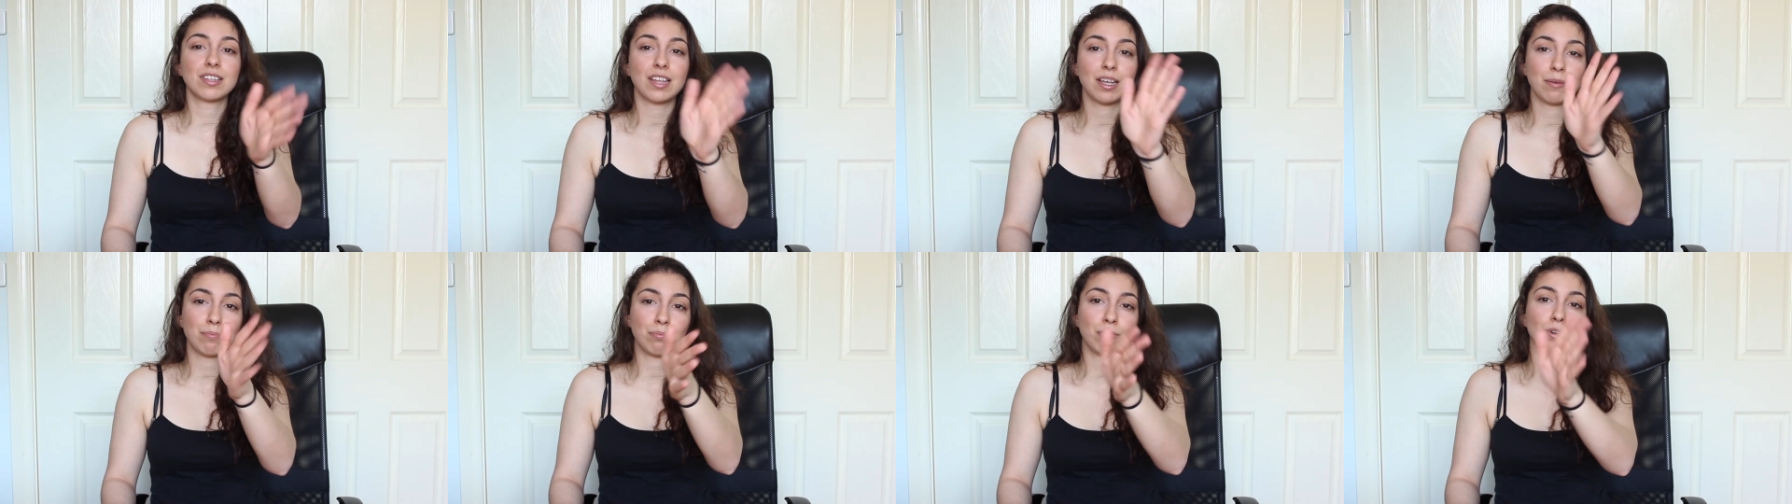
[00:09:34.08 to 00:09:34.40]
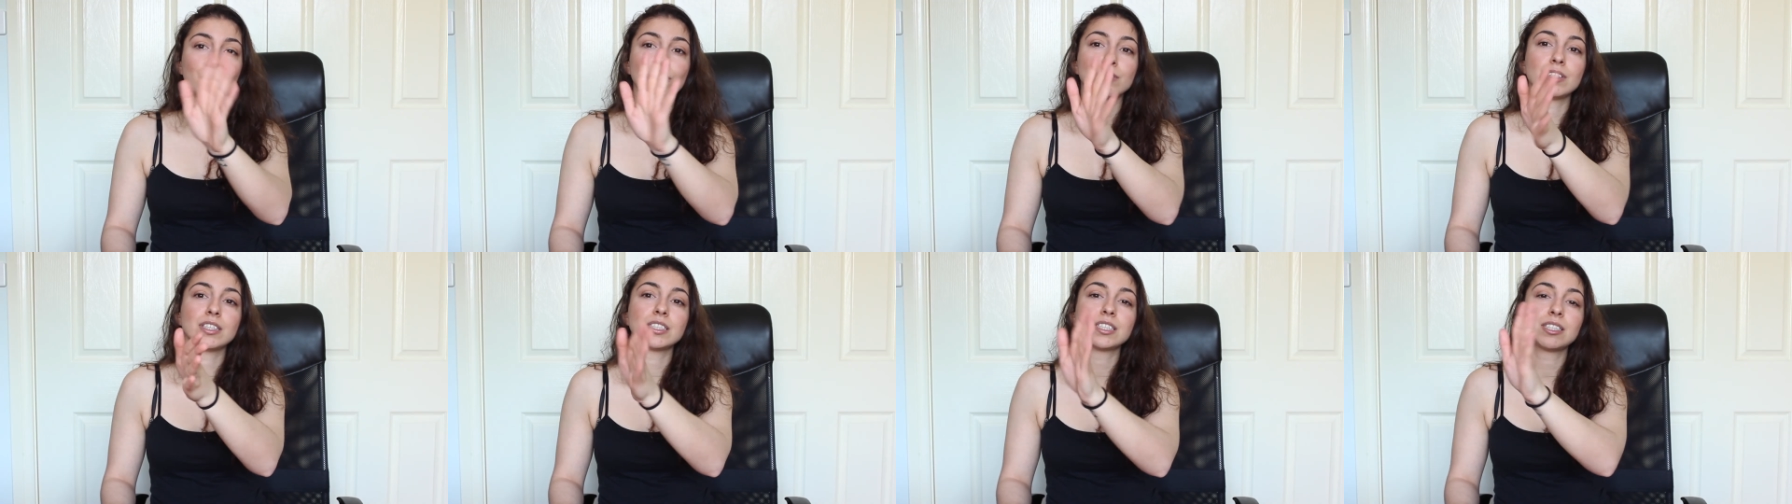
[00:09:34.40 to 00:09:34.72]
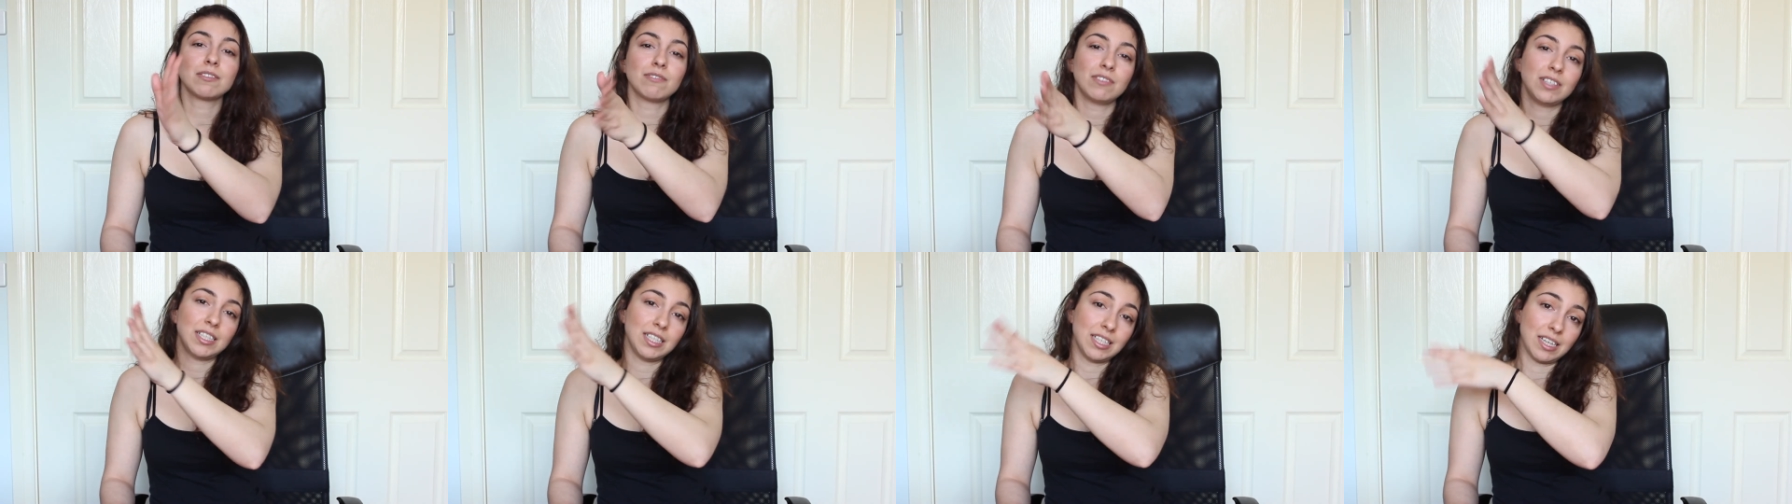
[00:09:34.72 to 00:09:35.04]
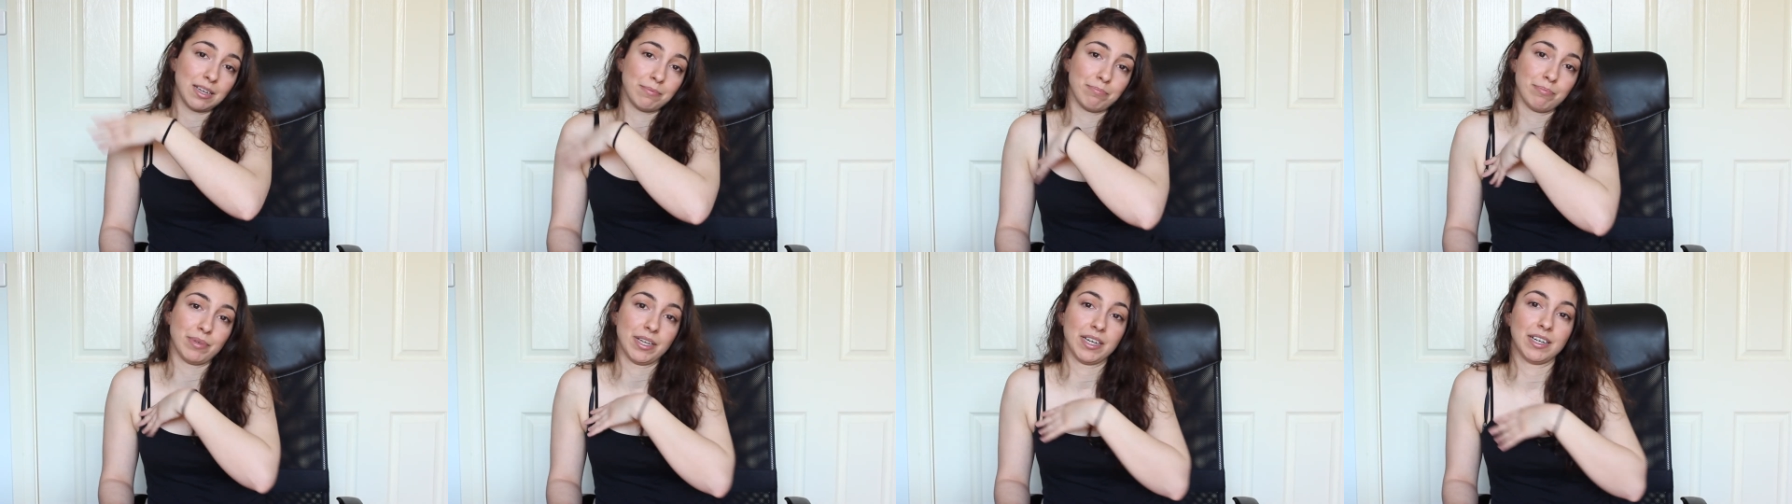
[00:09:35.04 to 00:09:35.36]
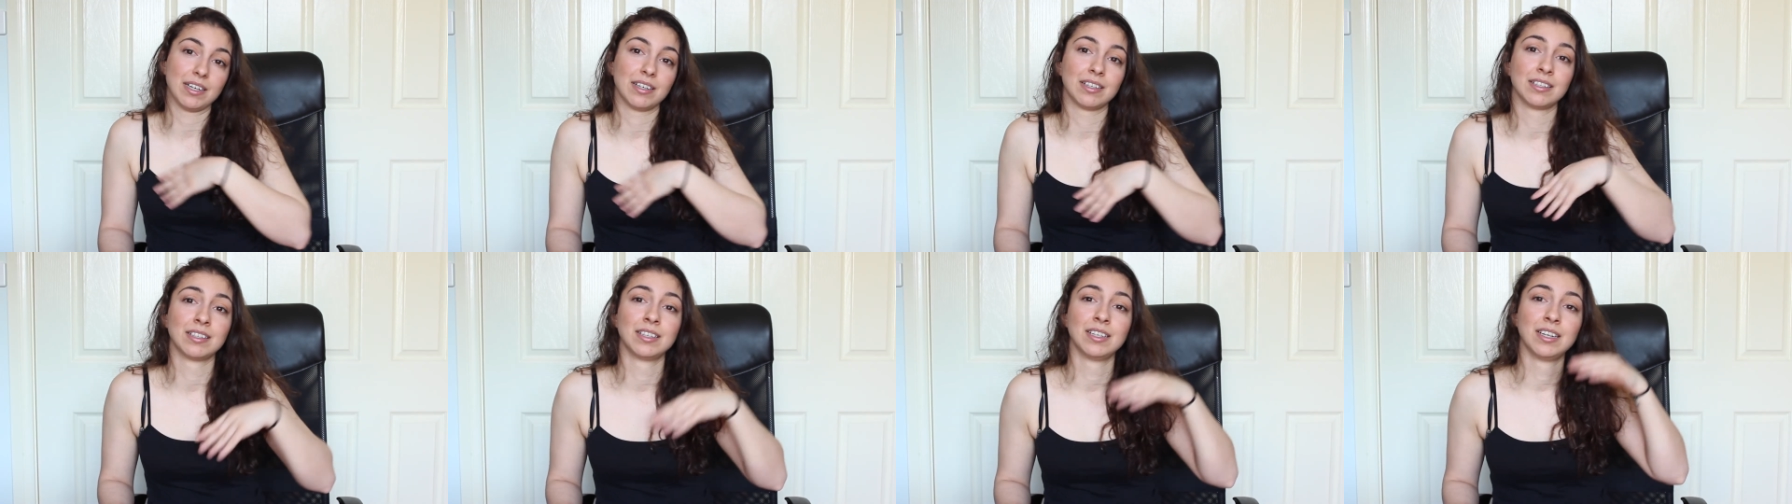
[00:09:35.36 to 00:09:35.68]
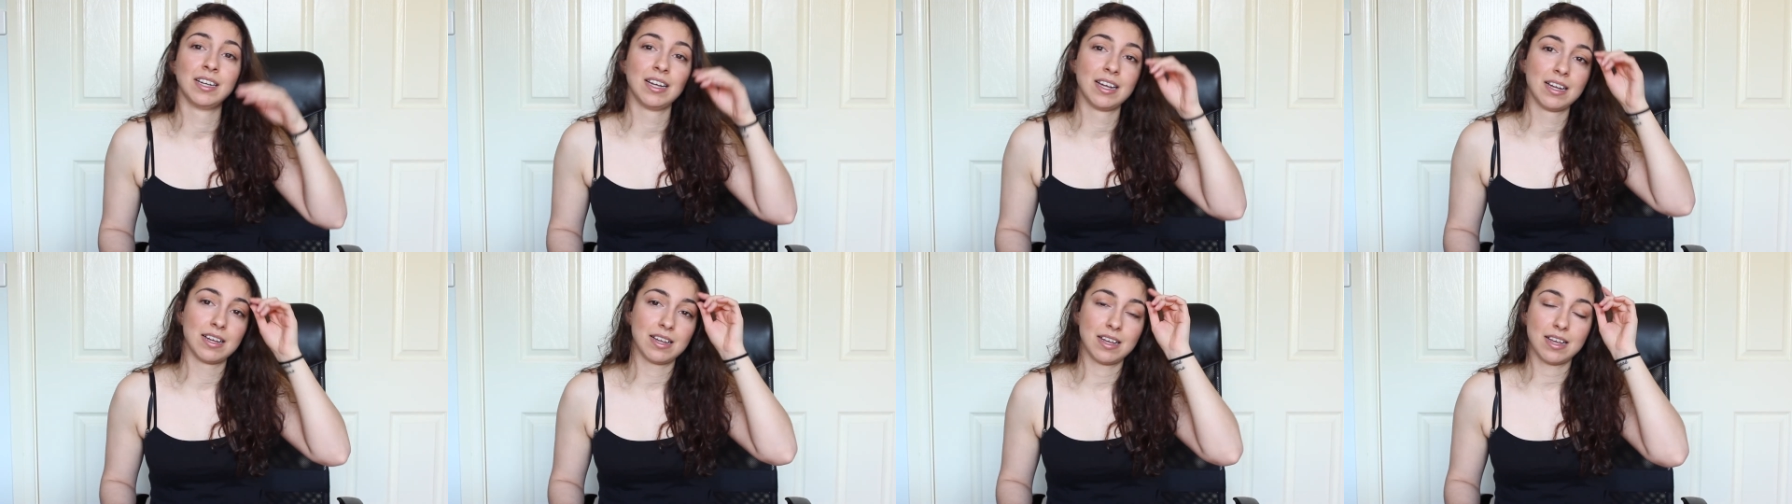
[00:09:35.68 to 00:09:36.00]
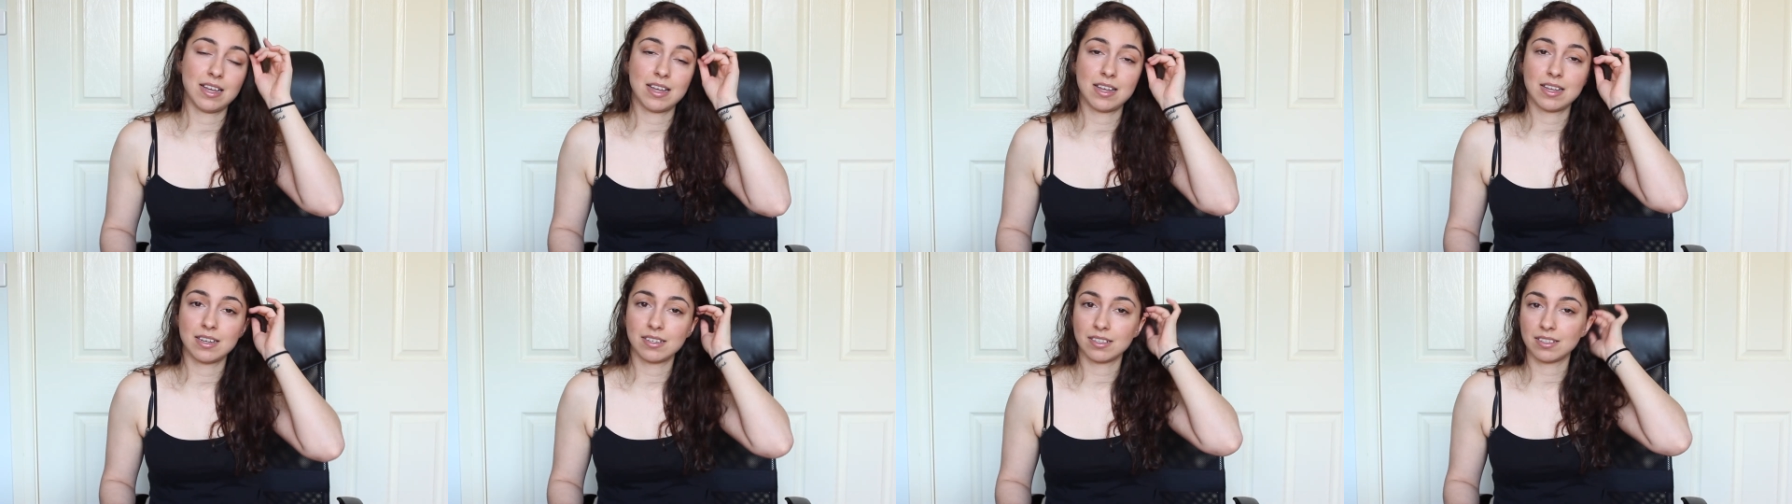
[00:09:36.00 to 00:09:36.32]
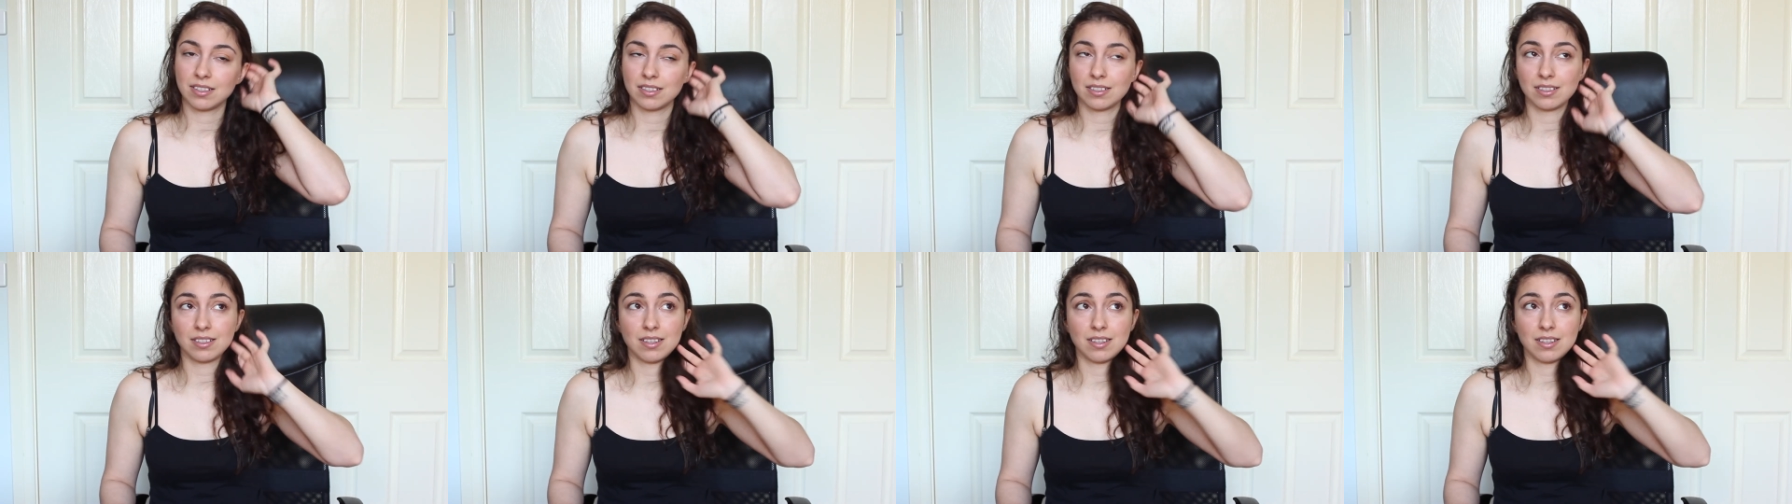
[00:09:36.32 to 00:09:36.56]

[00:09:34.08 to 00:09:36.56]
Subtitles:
they progressively get better. And